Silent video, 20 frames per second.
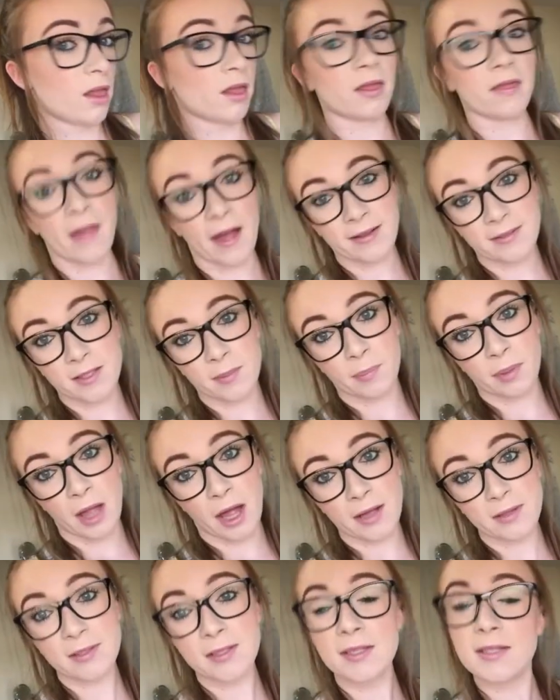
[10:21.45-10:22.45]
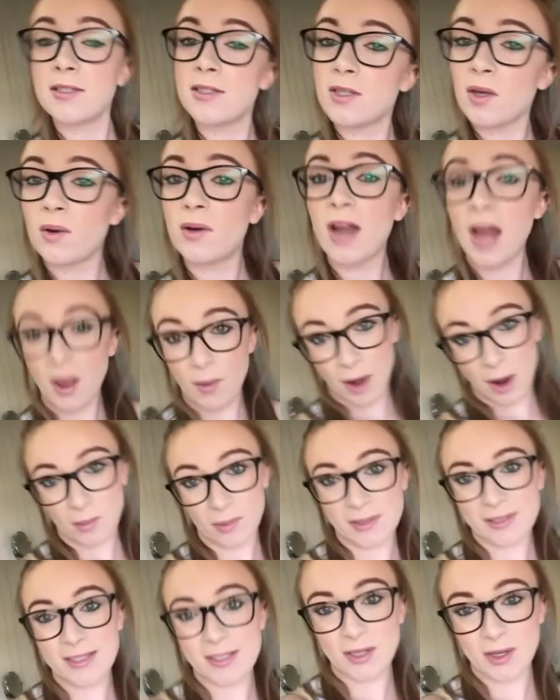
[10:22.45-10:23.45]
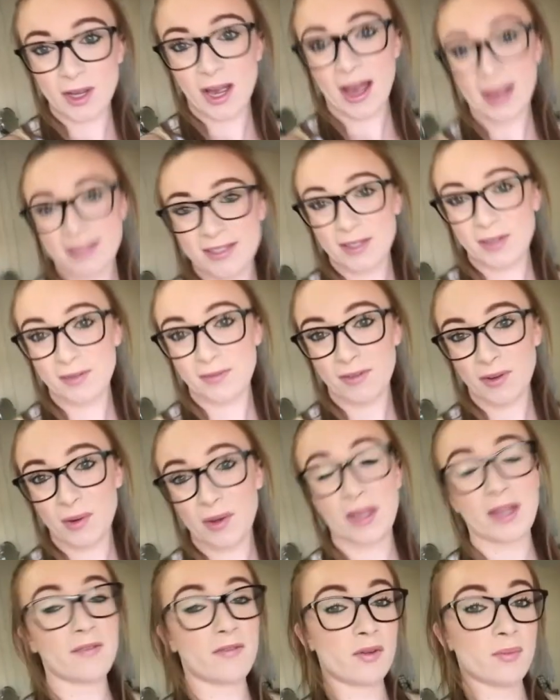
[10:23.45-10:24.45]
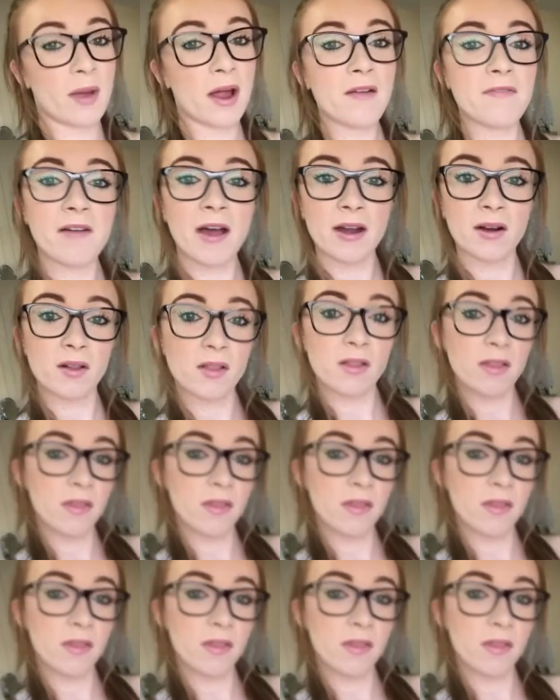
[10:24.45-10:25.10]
that's a plus. So now I will see you guys in a few to give you my final